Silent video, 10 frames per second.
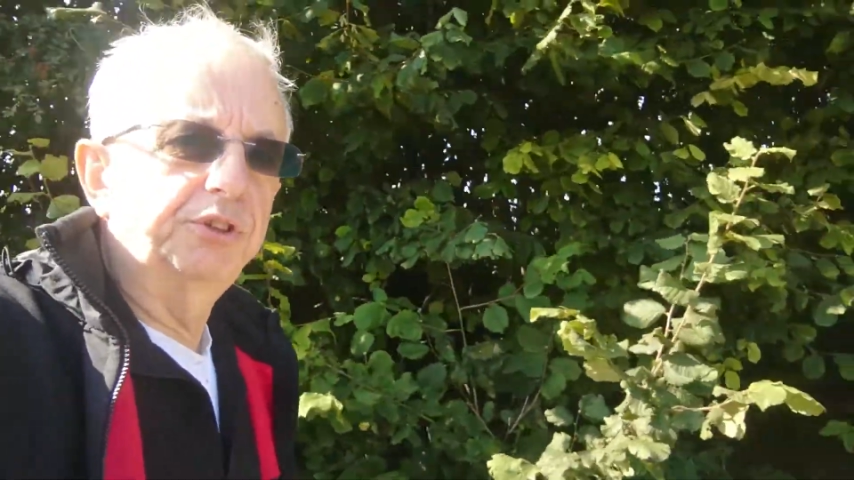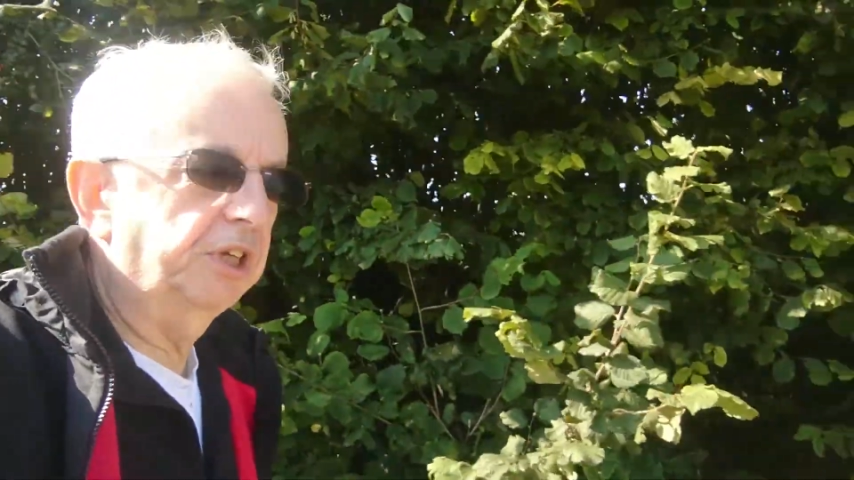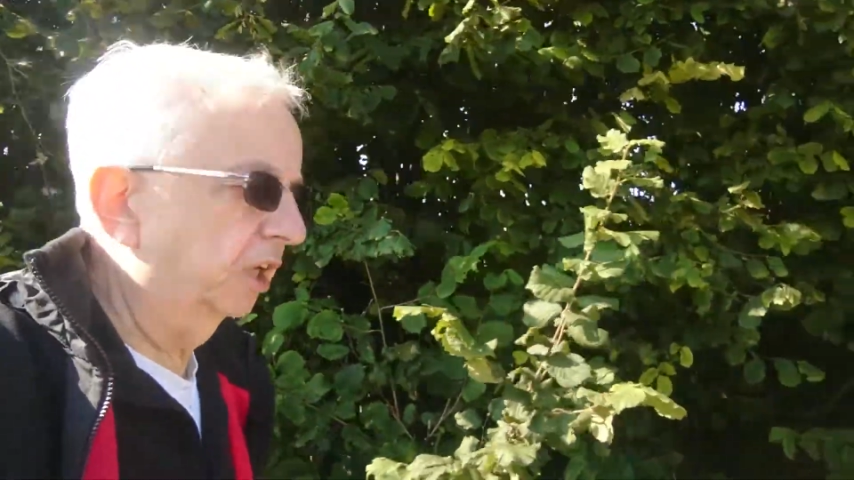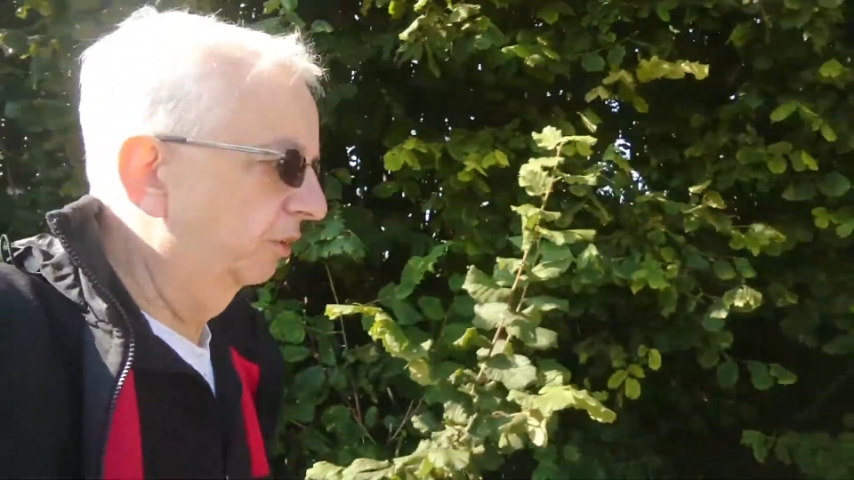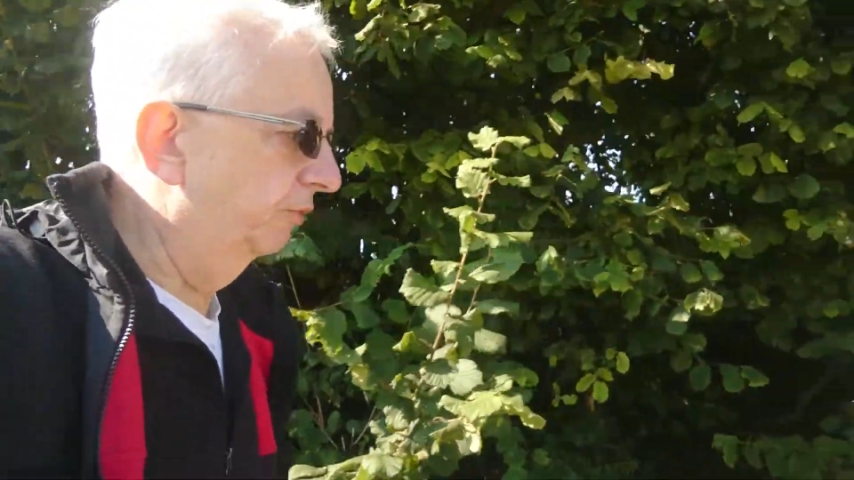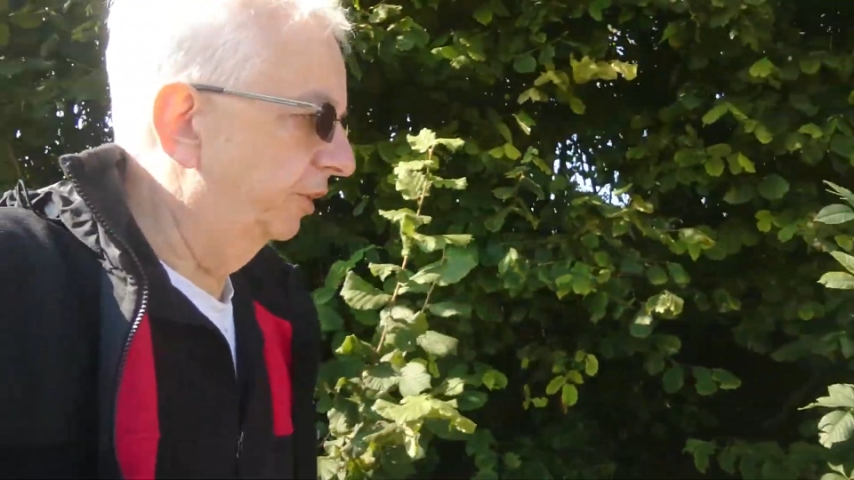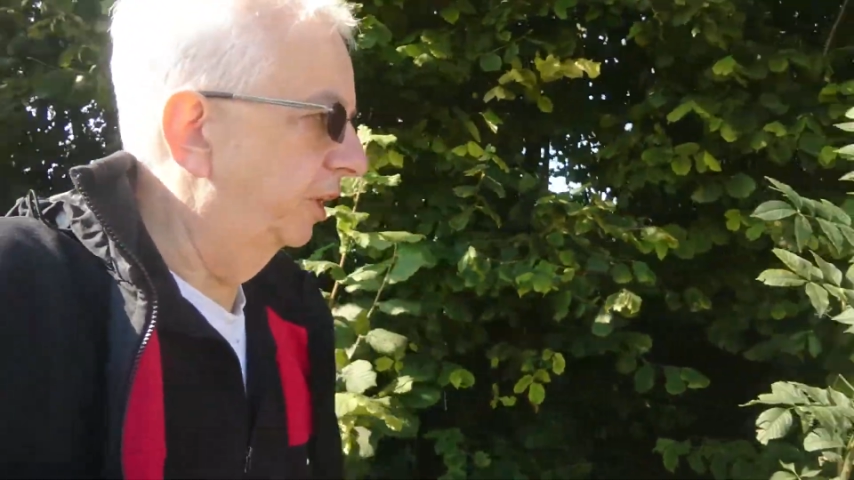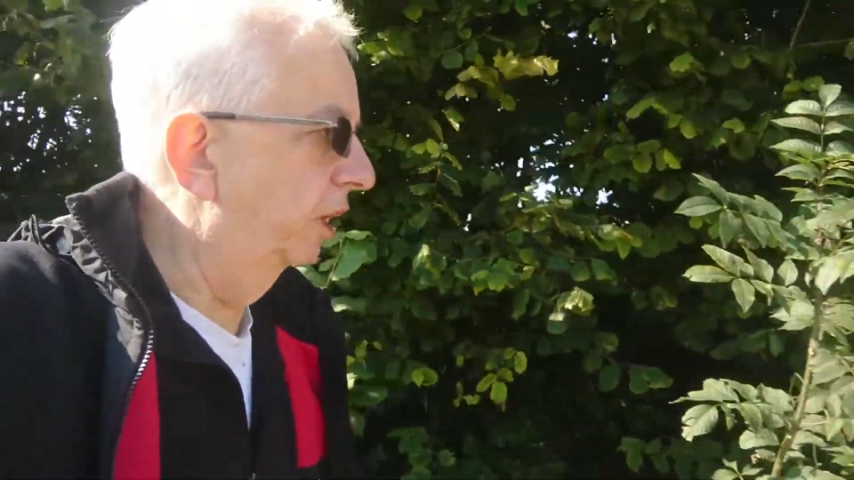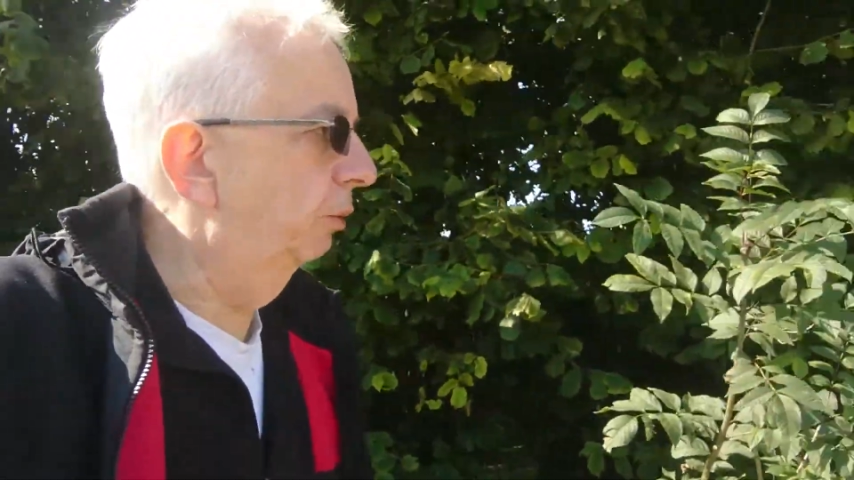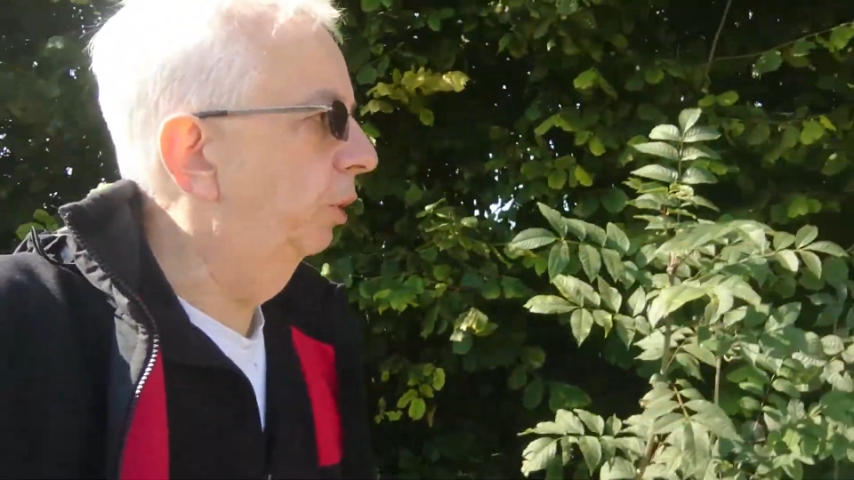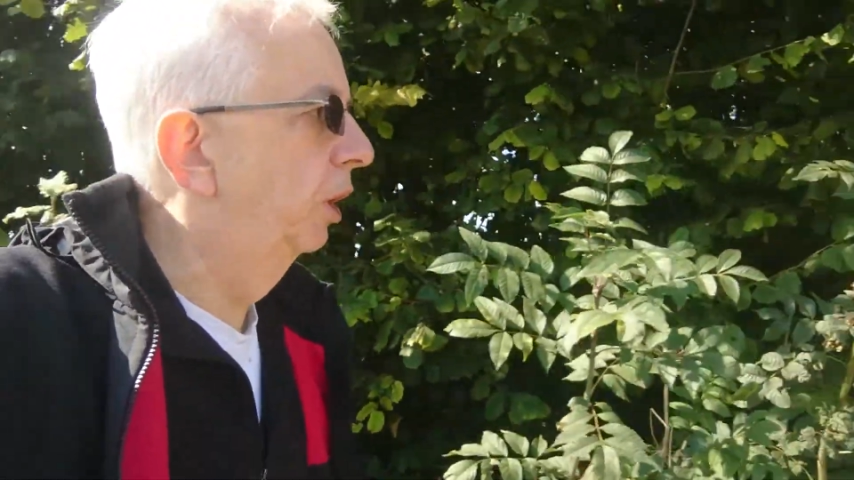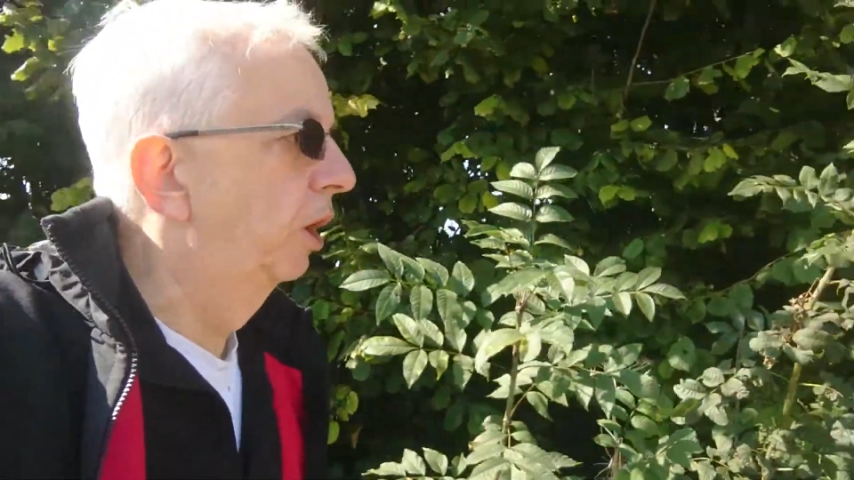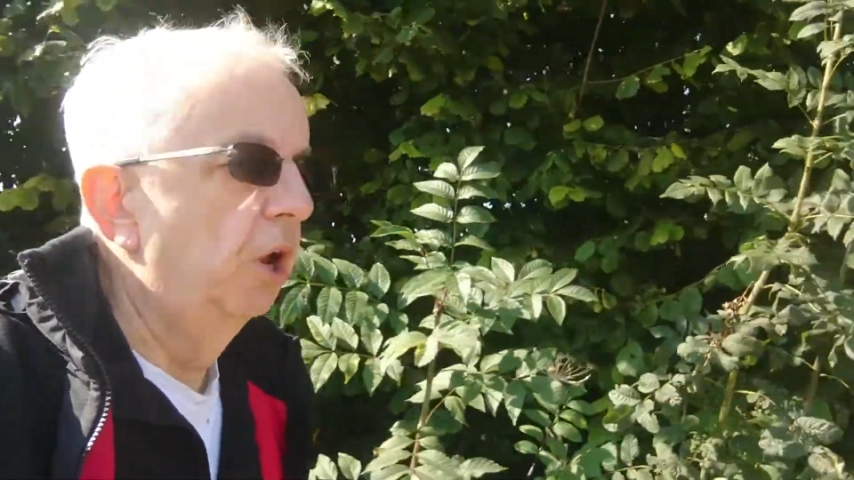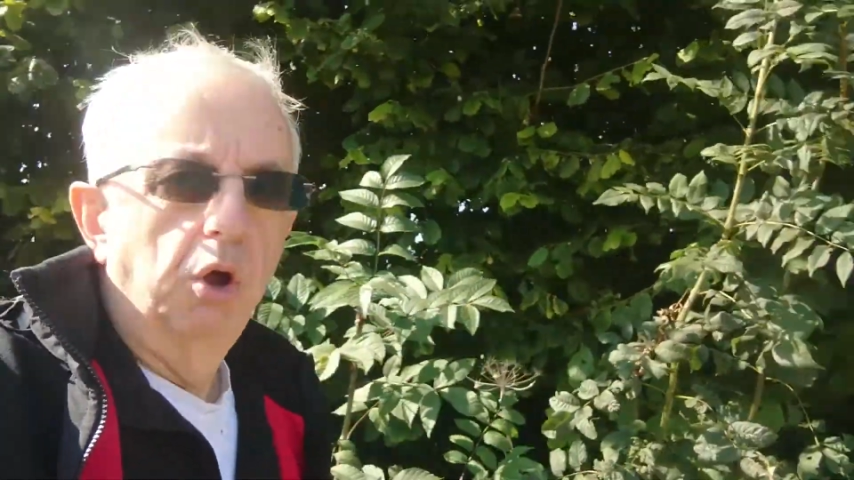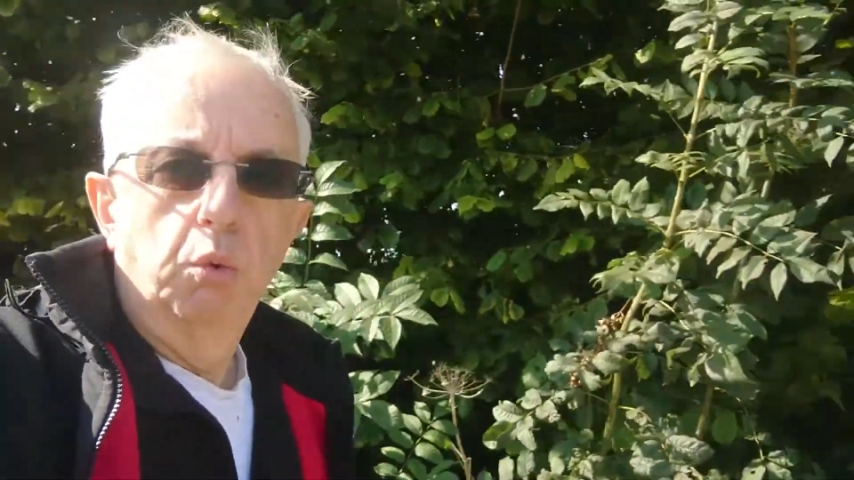particular video
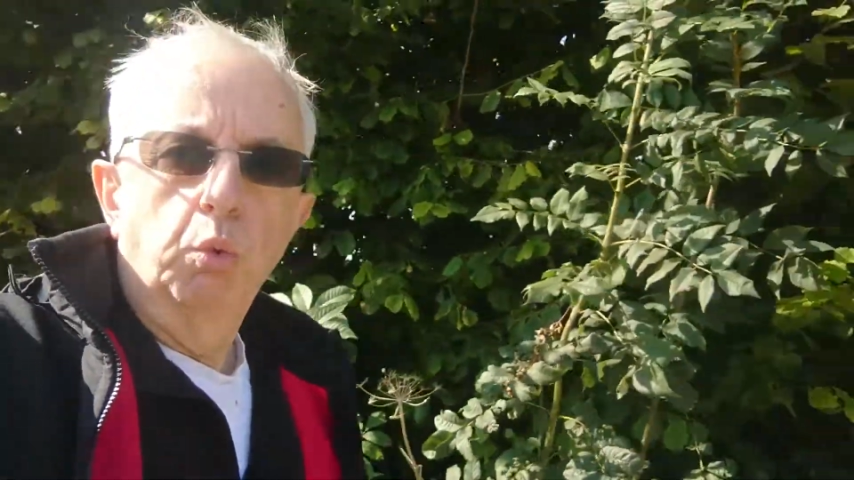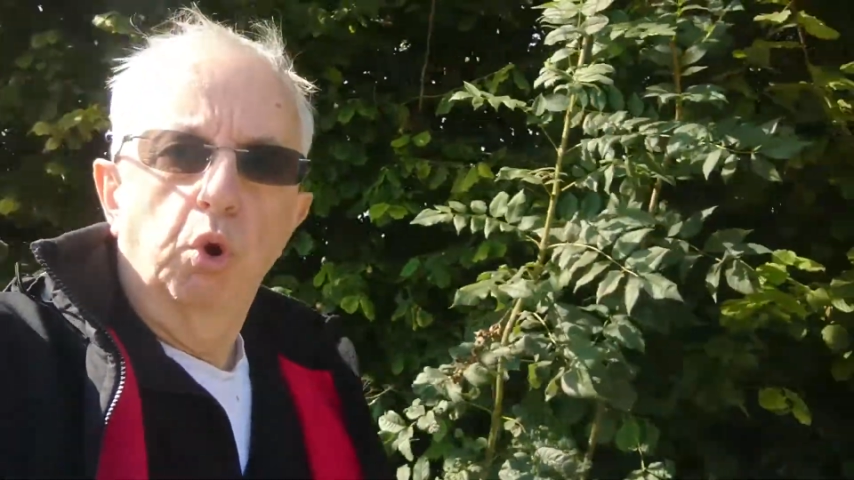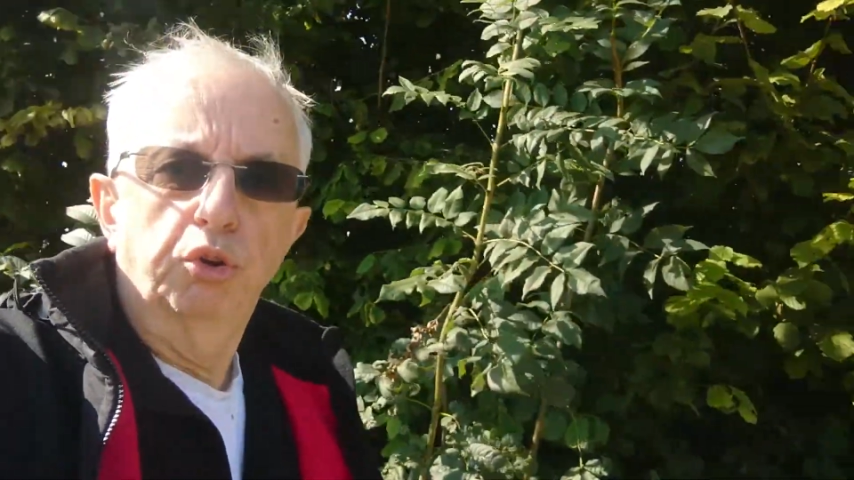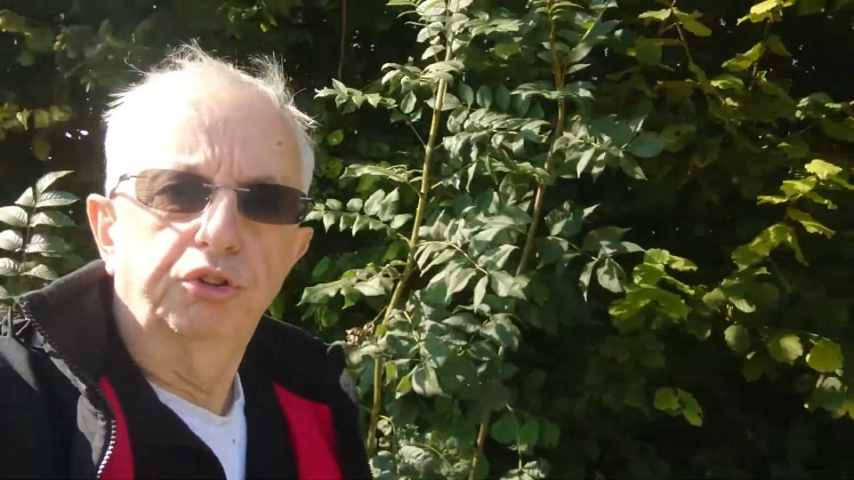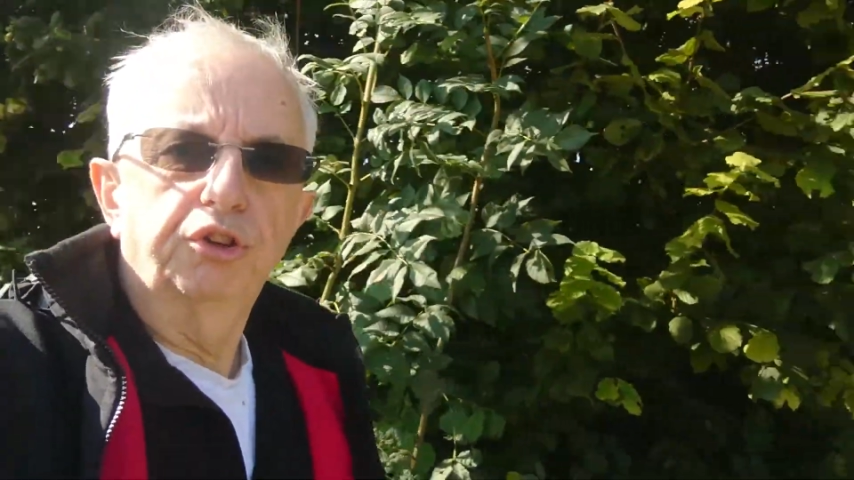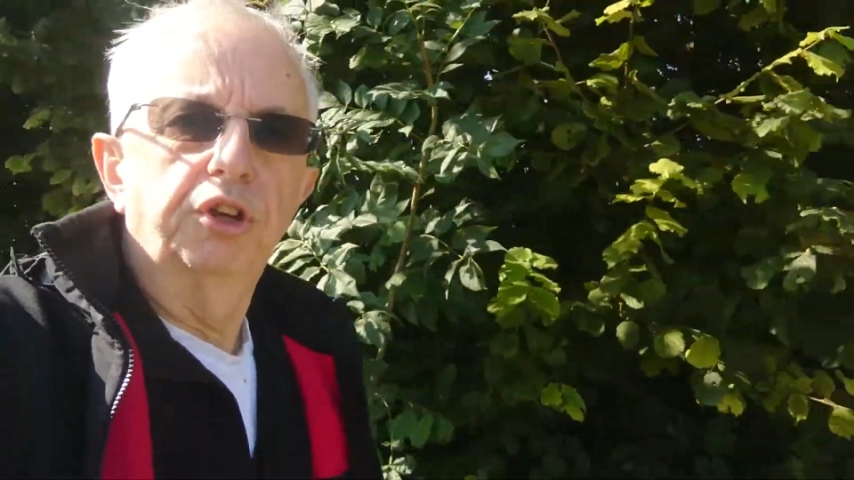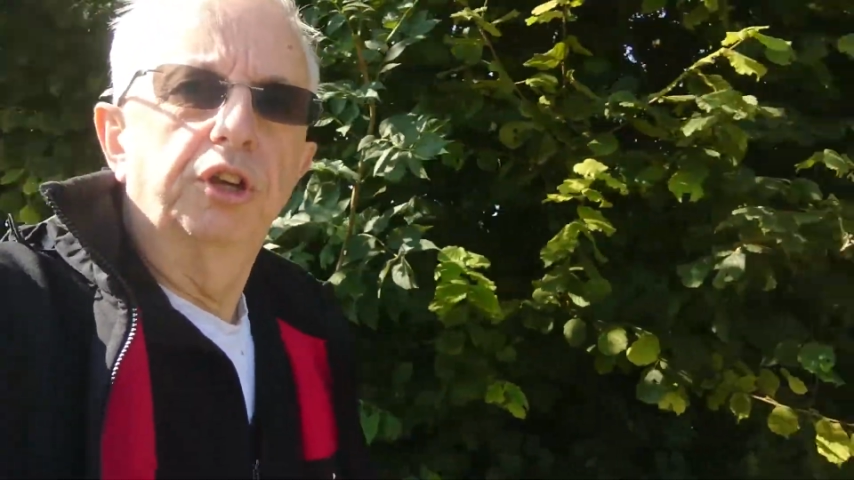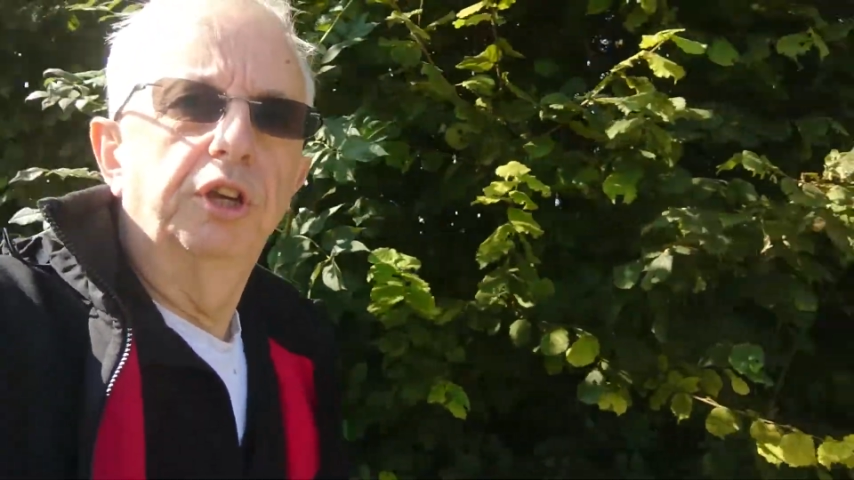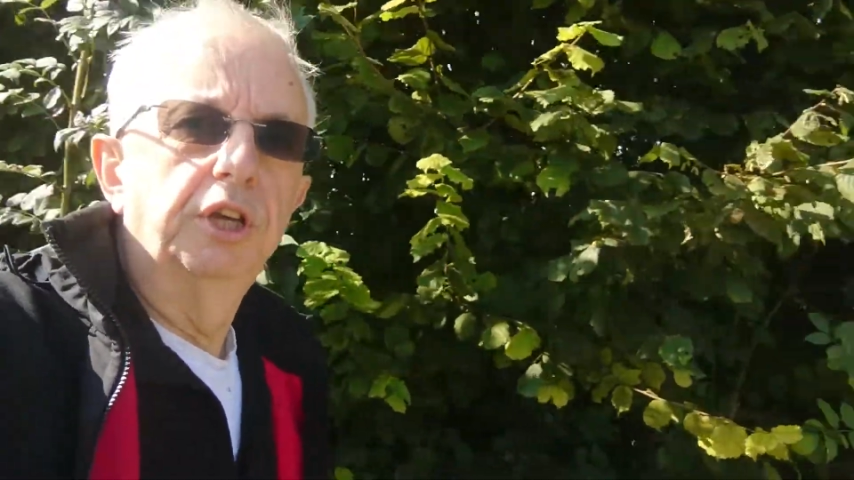what